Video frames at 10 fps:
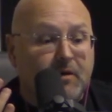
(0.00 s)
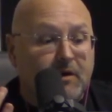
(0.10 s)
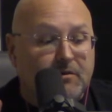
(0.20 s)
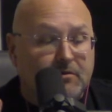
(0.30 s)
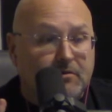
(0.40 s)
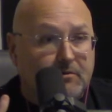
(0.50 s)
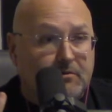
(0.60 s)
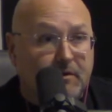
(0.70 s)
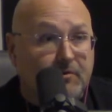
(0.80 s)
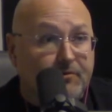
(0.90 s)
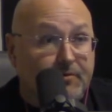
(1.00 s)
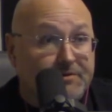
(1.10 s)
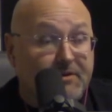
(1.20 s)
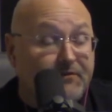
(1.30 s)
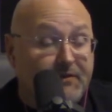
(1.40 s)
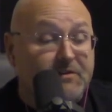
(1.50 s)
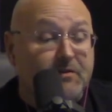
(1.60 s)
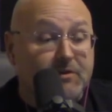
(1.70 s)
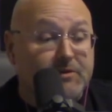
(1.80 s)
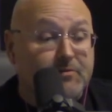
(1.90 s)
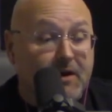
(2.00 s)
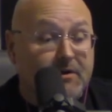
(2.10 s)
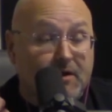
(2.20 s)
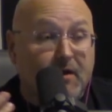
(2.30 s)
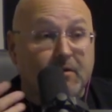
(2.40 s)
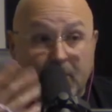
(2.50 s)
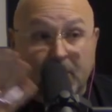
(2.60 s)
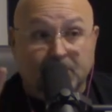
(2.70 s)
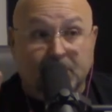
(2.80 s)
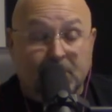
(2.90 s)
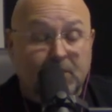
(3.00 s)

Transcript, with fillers: in the year 1350 when these were handed down, approximately